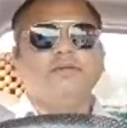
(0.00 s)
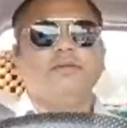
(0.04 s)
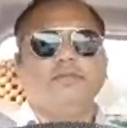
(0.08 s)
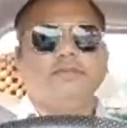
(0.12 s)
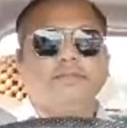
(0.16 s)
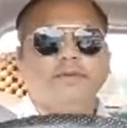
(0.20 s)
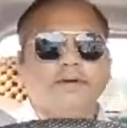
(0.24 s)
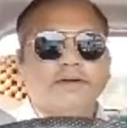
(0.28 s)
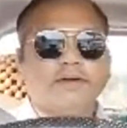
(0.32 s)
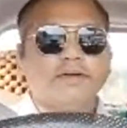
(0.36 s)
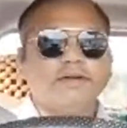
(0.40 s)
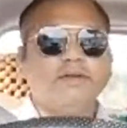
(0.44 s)

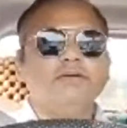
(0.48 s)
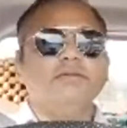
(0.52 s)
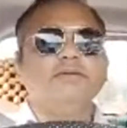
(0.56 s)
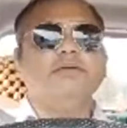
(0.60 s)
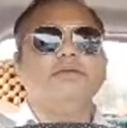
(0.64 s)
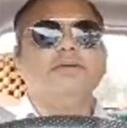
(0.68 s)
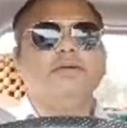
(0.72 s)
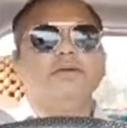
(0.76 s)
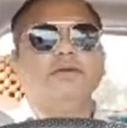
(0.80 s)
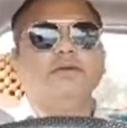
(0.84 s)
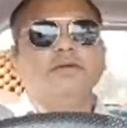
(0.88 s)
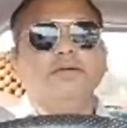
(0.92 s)
factor.
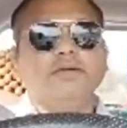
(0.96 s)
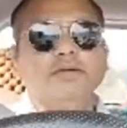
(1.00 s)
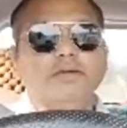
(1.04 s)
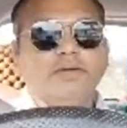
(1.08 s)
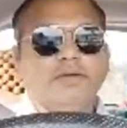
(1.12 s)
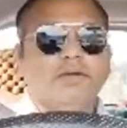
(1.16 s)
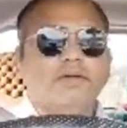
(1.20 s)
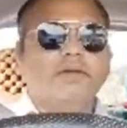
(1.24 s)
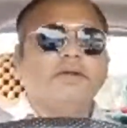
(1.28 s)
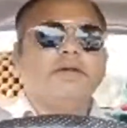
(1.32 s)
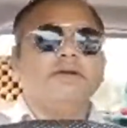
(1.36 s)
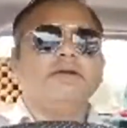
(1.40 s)

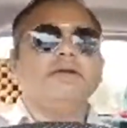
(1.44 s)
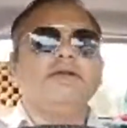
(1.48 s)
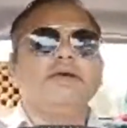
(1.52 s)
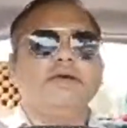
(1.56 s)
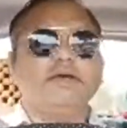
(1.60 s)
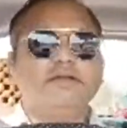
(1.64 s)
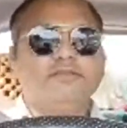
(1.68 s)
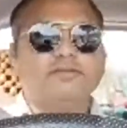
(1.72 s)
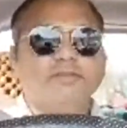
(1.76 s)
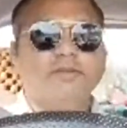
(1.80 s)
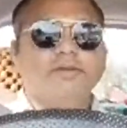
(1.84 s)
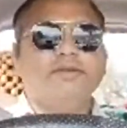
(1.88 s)

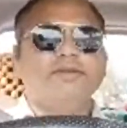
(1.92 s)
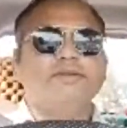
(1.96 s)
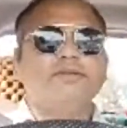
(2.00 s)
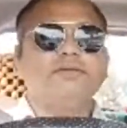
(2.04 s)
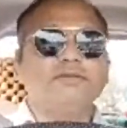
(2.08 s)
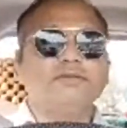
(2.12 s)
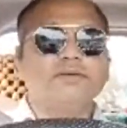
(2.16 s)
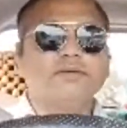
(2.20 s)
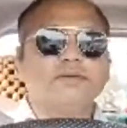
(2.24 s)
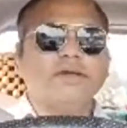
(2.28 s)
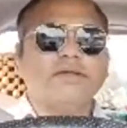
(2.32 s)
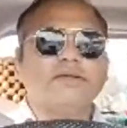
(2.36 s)
Next one
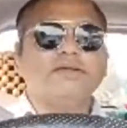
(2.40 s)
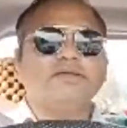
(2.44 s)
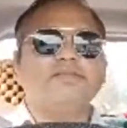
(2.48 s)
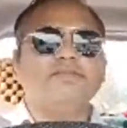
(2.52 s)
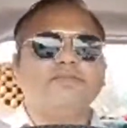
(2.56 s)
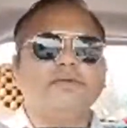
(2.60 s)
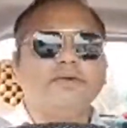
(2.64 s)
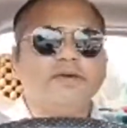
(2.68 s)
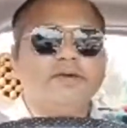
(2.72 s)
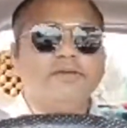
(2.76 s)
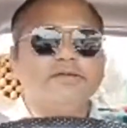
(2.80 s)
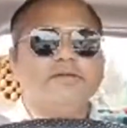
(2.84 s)
is
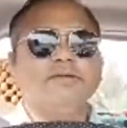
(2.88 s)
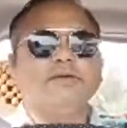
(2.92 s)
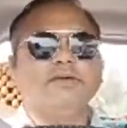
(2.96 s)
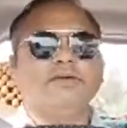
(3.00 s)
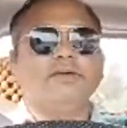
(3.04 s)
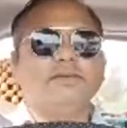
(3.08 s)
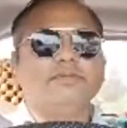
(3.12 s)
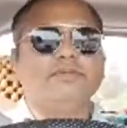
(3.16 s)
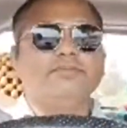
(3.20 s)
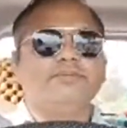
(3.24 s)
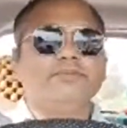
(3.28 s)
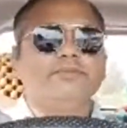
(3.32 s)

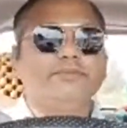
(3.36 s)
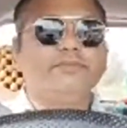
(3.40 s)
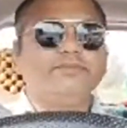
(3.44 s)
classification.